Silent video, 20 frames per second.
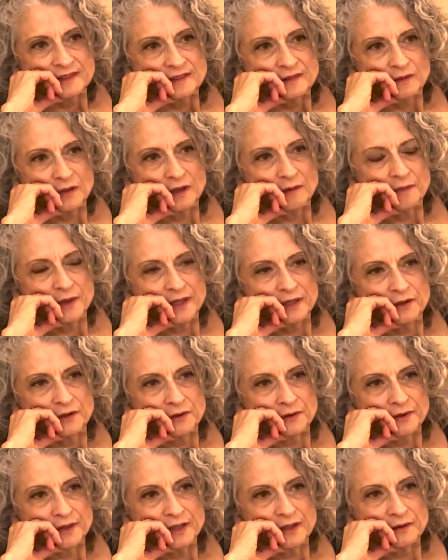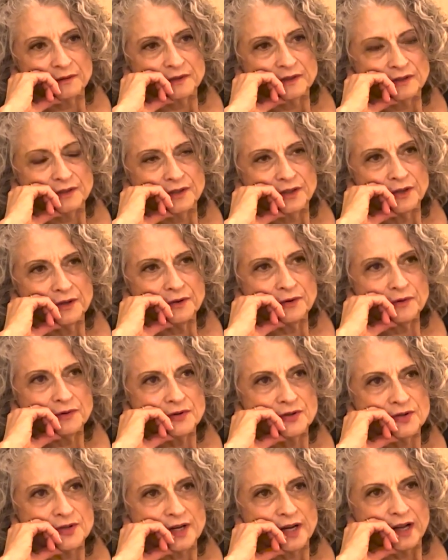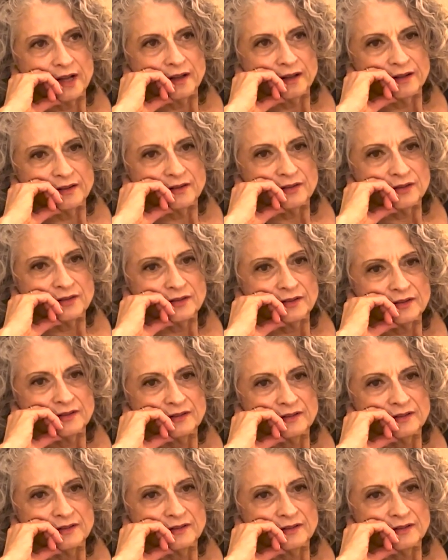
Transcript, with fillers: Well, my career was a huge challenge.